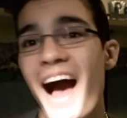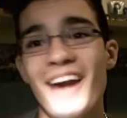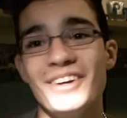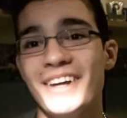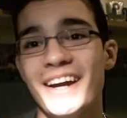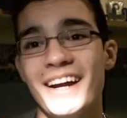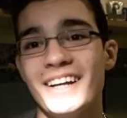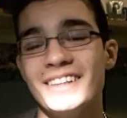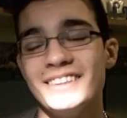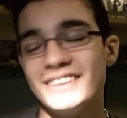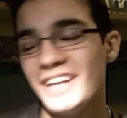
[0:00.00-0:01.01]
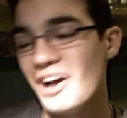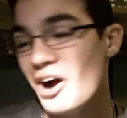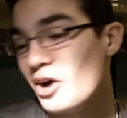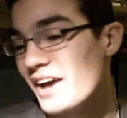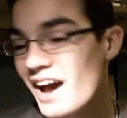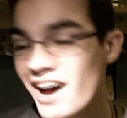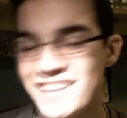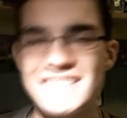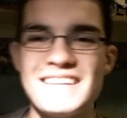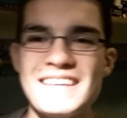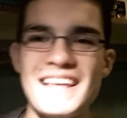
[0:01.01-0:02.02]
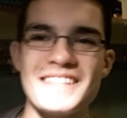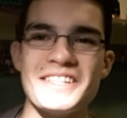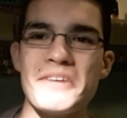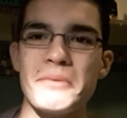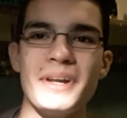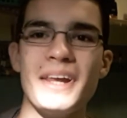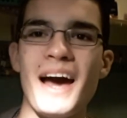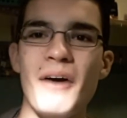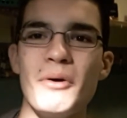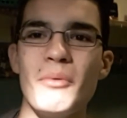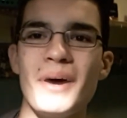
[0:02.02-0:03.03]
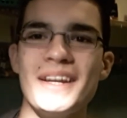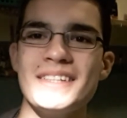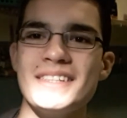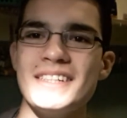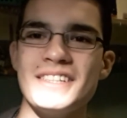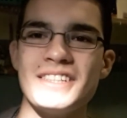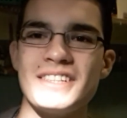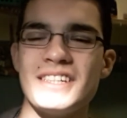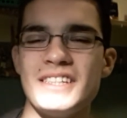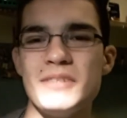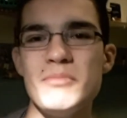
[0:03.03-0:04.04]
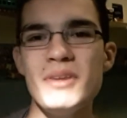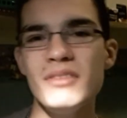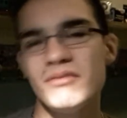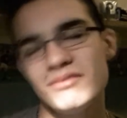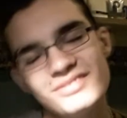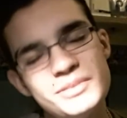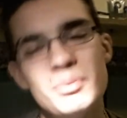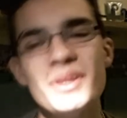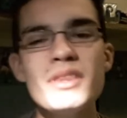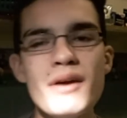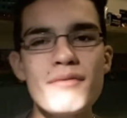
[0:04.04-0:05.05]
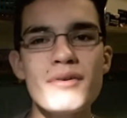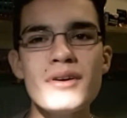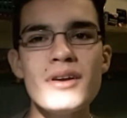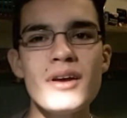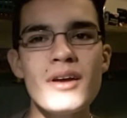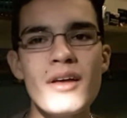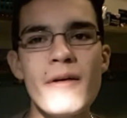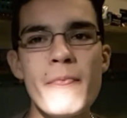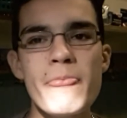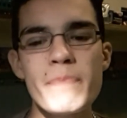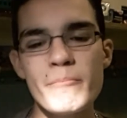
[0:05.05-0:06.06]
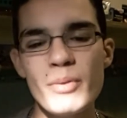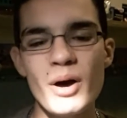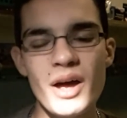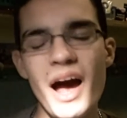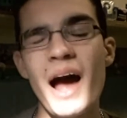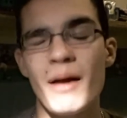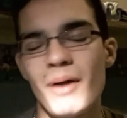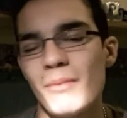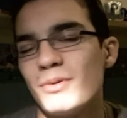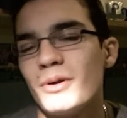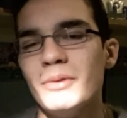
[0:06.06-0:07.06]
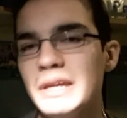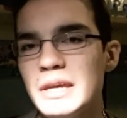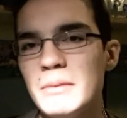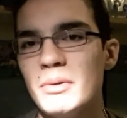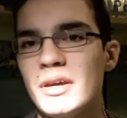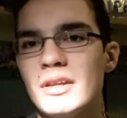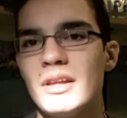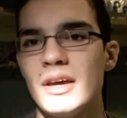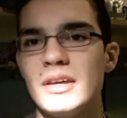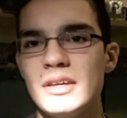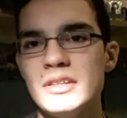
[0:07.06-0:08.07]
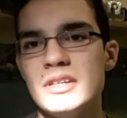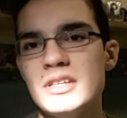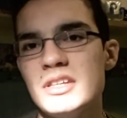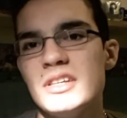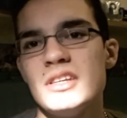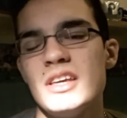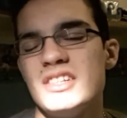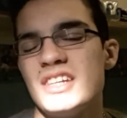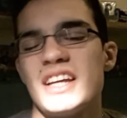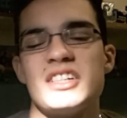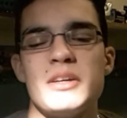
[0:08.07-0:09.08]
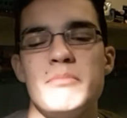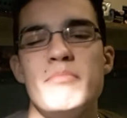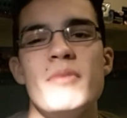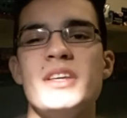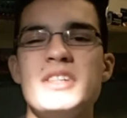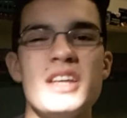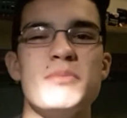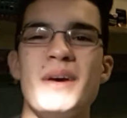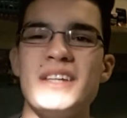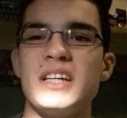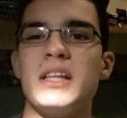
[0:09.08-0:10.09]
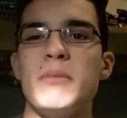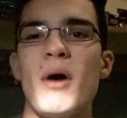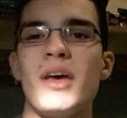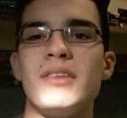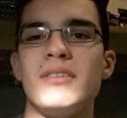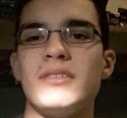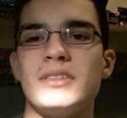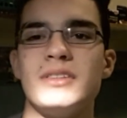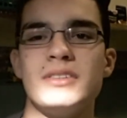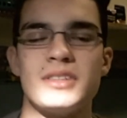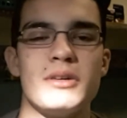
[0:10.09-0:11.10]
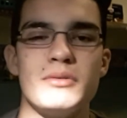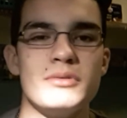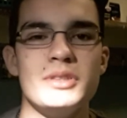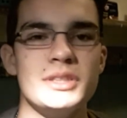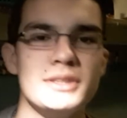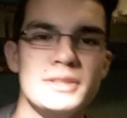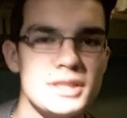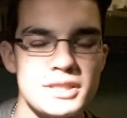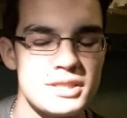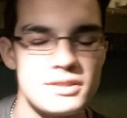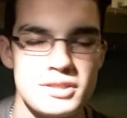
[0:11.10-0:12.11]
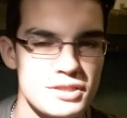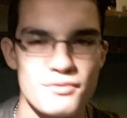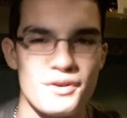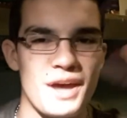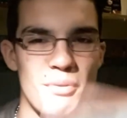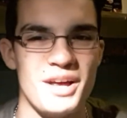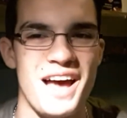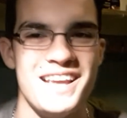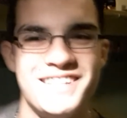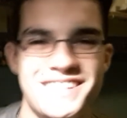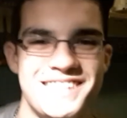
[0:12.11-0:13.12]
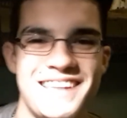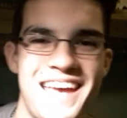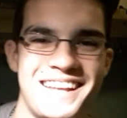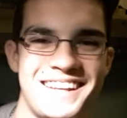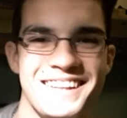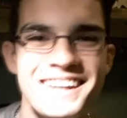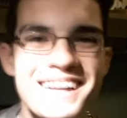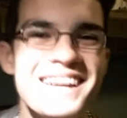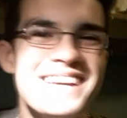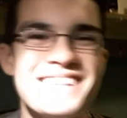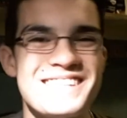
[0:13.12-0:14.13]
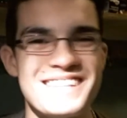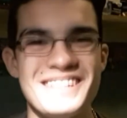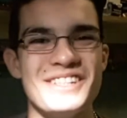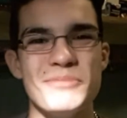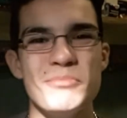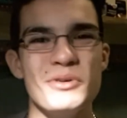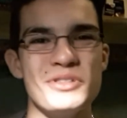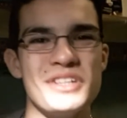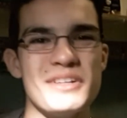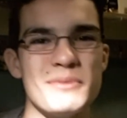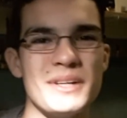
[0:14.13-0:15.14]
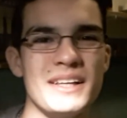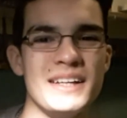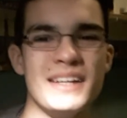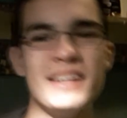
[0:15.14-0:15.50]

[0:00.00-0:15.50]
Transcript: I don't care. Okay, honestly, that's not really how it went. It's it's a bit bit different, but I'm I'm probably keeping it. Like it, it it's actually it's, it's basically mine. So just just forget what I just said. it's it's just bullshit, really.